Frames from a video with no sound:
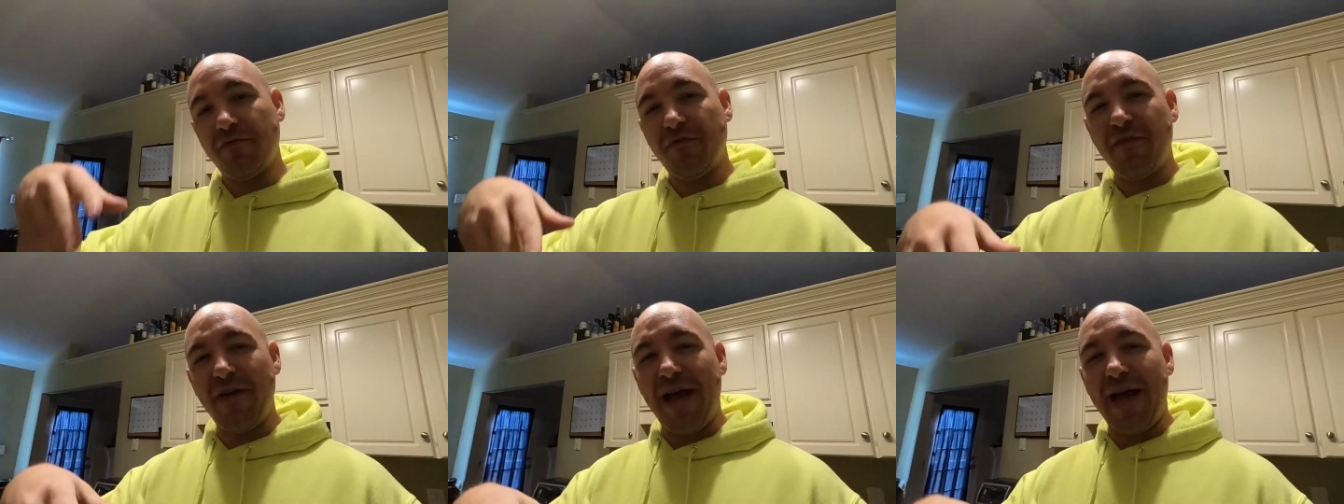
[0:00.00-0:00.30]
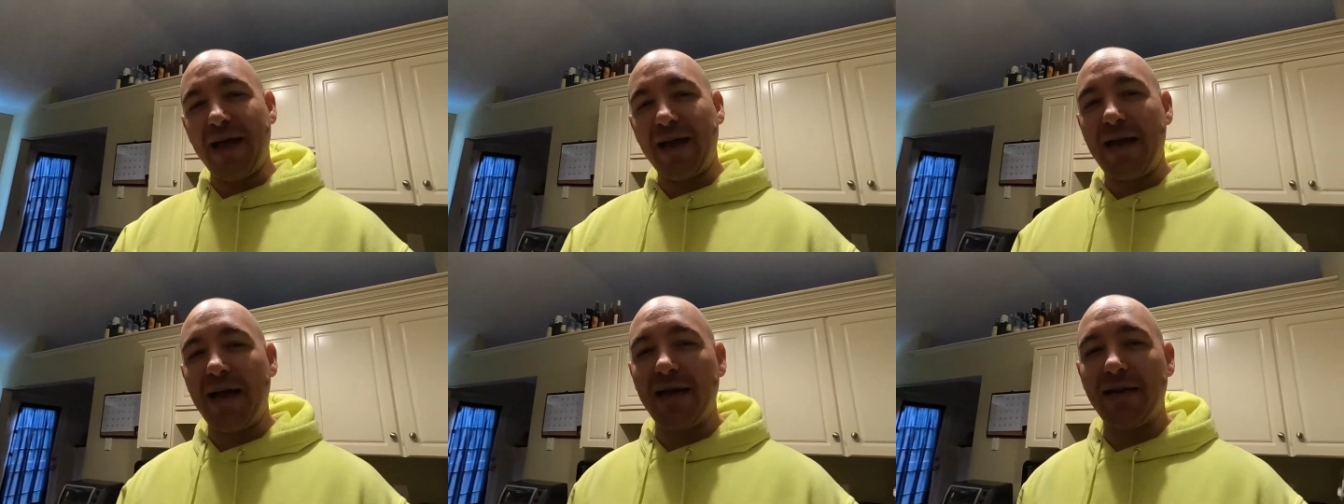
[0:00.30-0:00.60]

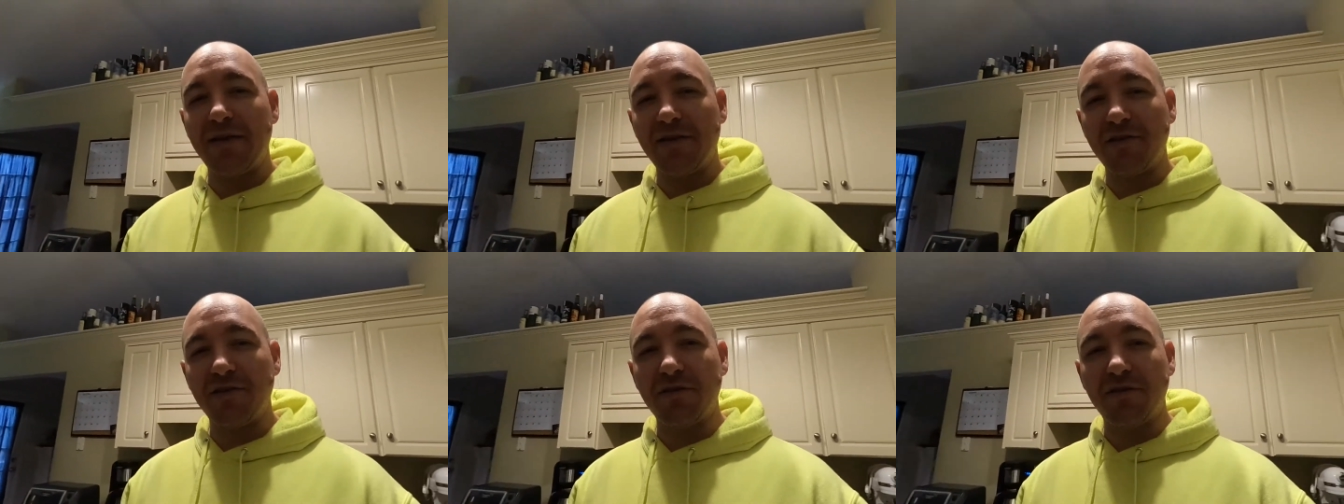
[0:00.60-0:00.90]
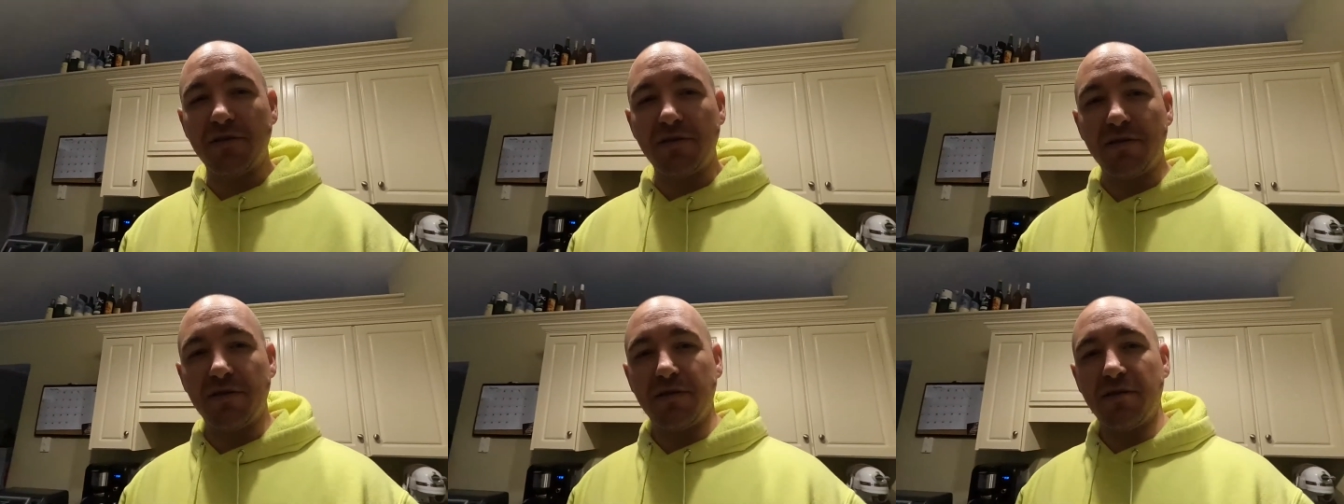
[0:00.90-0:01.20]
fat kind of
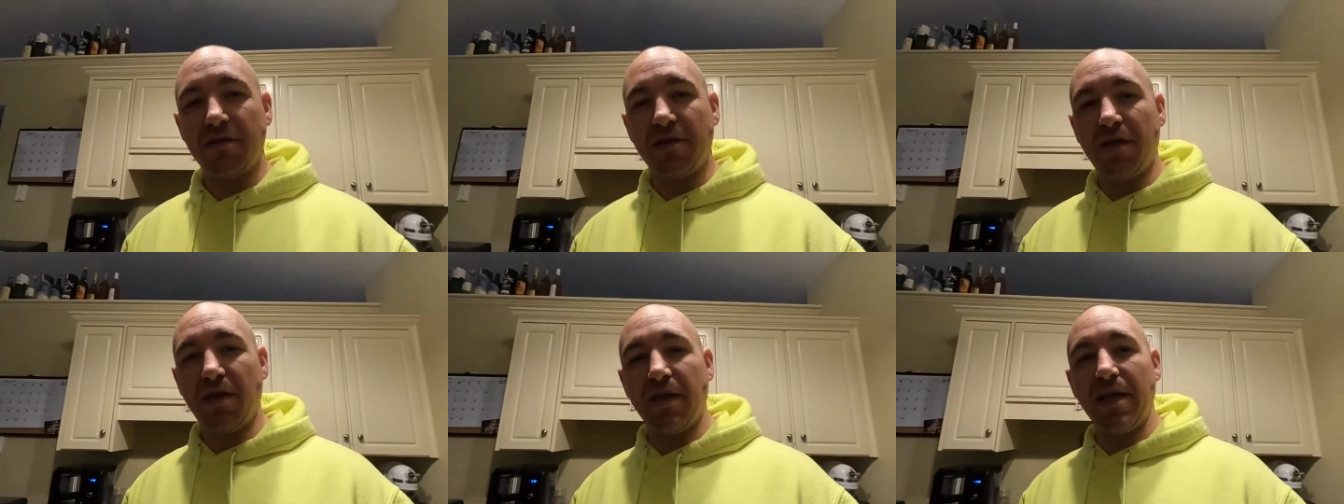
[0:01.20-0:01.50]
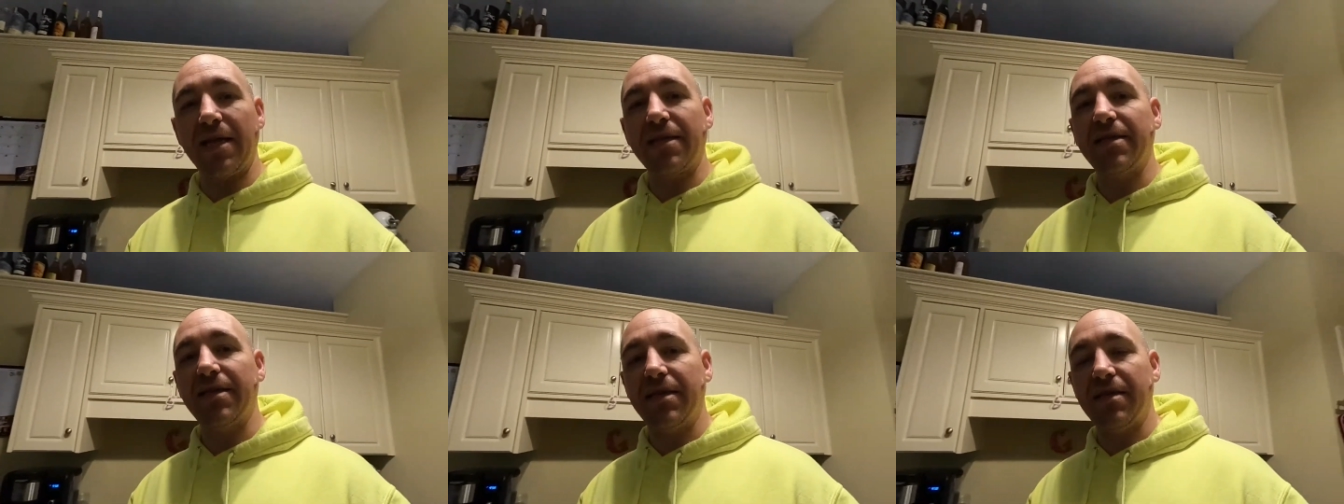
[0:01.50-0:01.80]

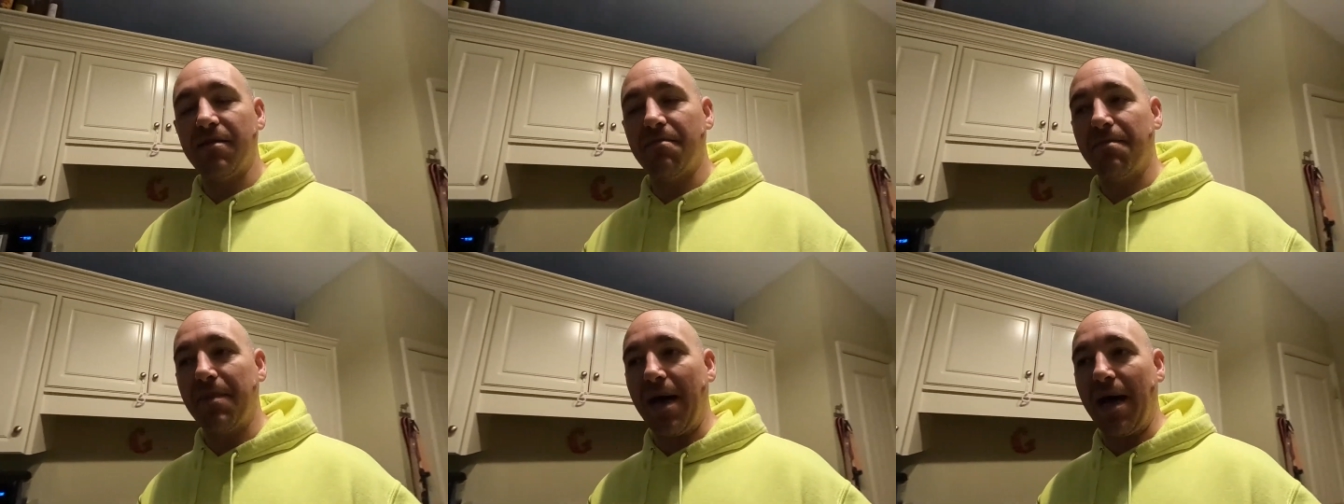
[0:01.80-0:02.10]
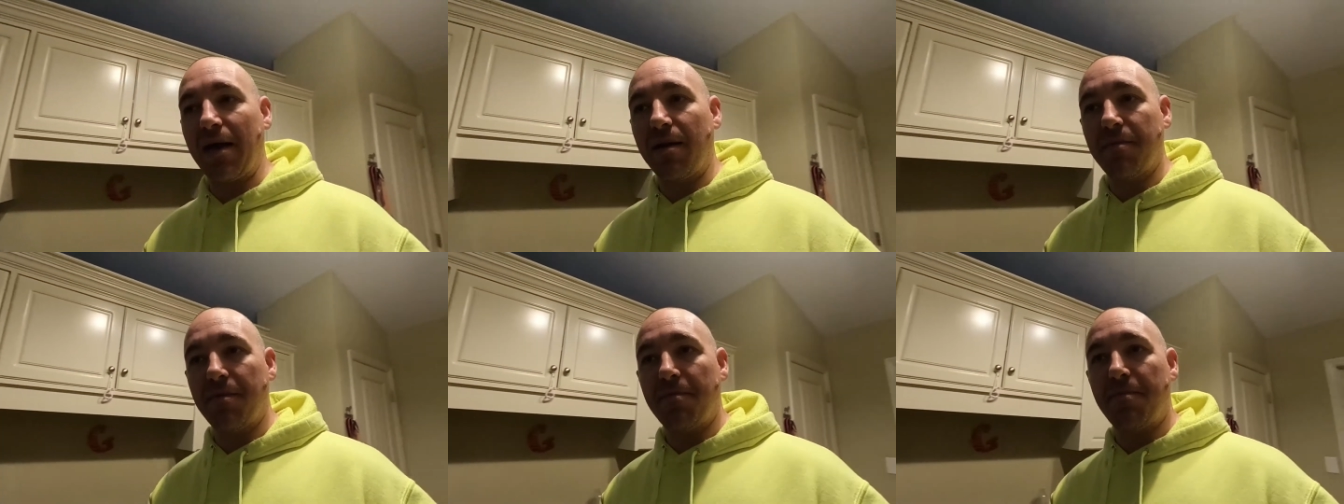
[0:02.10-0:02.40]
collected in the
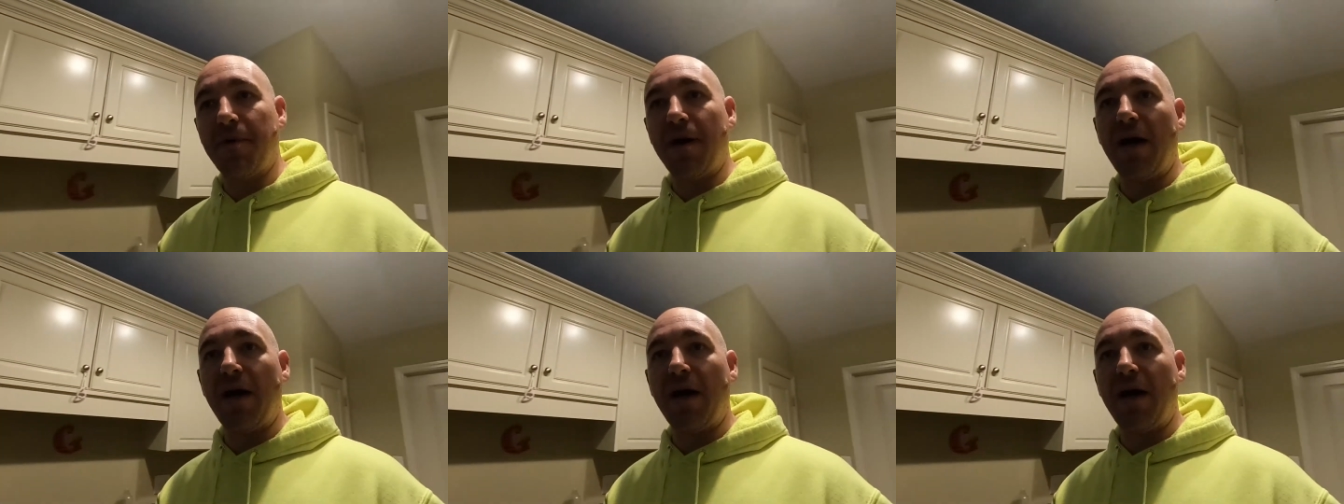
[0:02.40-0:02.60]
bottom of the